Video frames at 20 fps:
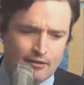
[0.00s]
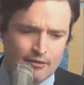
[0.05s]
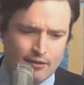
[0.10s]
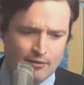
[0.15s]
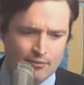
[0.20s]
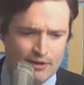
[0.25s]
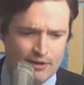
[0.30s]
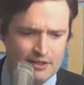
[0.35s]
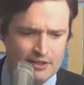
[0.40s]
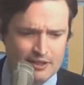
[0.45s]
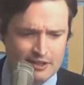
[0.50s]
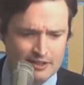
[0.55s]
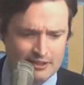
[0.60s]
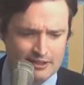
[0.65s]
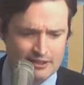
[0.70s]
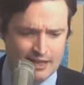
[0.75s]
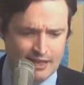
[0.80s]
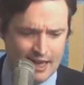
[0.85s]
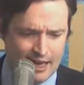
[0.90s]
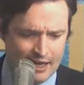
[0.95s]
the
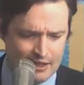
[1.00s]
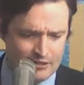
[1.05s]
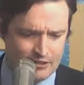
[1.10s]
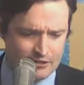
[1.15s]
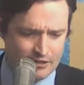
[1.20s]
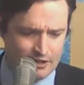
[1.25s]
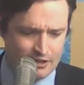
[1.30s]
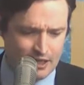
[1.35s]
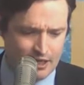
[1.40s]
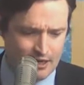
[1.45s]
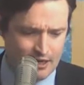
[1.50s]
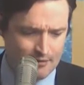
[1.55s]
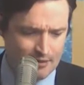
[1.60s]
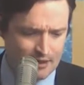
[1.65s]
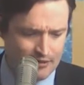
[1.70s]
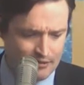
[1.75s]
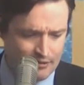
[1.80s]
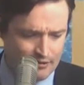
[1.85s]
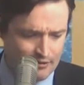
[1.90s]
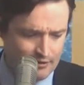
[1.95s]
president's casual
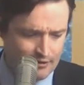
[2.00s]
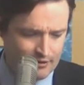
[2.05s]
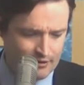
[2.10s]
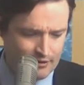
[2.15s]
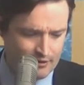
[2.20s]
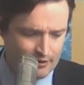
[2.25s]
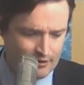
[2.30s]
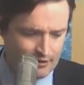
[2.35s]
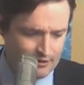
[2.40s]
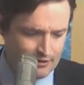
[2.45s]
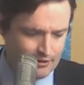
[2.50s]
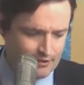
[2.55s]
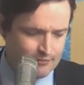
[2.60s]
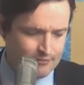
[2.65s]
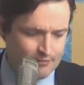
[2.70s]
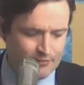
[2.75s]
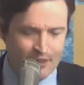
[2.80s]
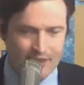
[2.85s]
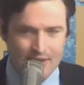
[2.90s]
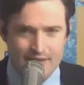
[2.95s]
comments
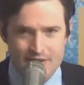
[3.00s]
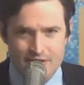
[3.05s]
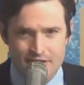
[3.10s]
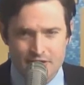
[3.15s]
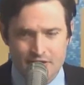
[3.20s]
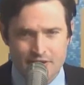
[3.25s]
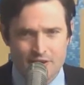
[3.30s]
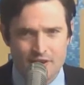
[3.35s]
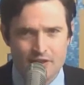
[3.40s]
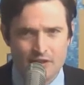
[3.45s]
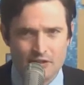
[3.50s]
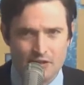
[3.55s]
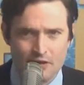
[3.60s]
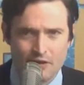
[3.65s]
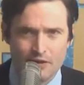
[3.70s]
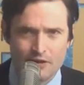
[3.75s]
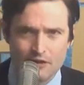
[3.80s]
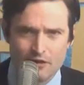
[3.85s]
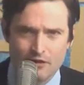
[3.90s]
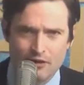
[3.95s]
to the New
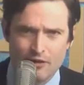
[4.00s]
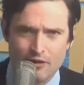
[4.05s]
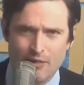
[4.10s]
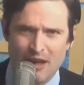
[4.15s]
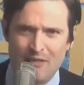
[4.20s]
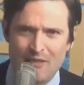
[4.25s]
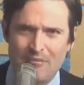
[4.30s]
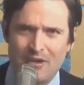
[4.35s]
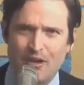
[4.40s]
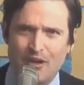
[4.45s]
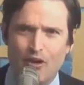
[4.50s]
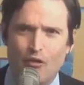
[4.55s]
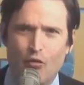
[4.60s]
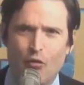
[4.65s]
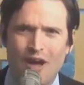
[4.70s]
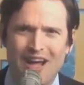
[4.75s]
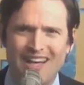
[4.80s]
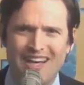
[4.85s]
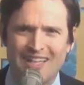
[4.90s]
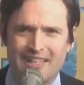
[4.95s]
Yorker about
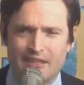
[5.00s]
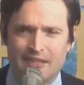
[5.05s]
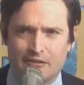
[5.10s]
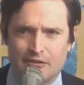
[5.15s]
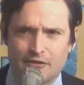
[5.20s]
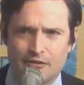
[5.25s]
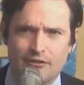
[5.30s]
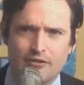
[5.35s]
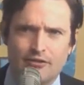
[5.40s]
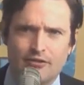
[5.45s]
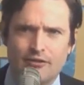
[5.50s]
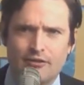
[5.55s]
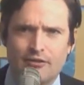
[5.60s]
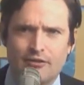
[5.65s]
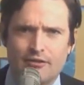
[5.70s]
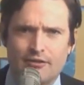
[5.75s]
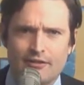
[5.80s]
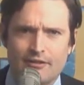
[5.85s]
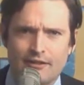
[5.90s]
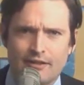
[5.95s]
marijuana use.
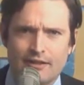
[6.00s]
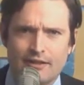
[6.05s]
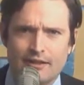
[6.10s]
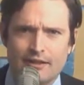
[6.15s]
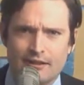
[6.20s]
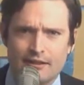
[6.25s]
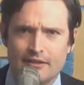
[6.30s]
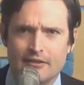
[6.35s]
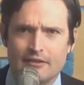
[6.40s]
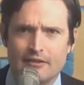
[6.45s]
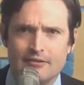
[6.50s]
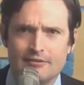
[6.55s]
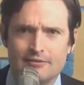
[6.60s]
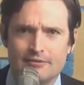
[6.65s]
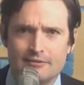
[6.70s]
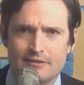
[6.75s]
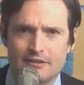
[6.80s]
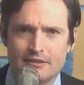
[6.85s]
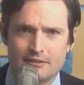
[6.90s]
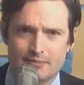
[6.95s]
Here
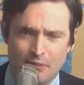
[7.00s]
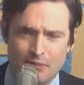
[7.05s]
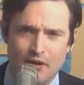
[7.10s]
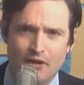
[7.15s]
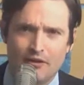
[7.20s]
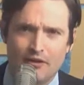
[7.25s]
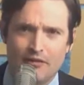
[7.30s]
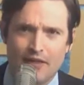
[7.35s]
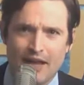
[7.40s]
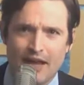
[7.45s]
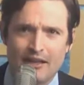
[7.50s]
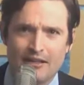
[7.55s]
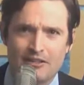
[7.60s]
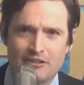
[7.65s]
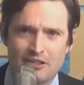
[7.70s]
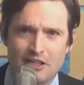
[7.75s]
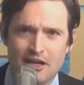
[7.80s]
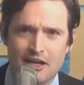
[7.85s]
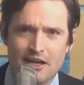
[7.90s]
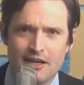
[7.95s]
is part of that
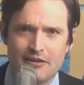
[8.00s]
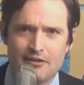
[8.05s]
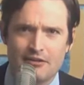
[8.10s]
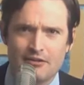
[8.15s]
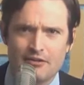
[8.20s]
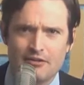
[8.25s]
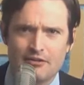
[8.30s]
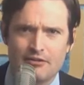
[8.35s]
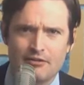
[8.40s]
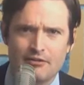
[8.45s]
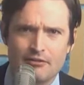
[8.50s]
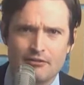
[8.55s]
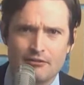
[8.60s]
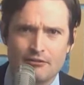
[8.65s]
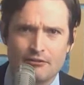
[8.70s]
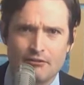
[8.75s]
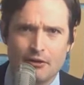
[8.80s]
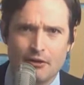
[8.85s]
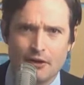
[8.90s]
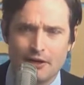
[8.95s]
exchange.
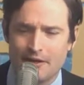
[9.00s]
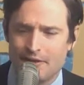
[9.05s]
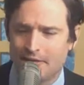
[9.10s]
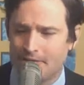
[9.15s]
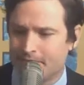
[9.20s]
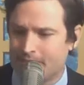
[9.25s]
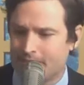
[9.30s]
Roll it.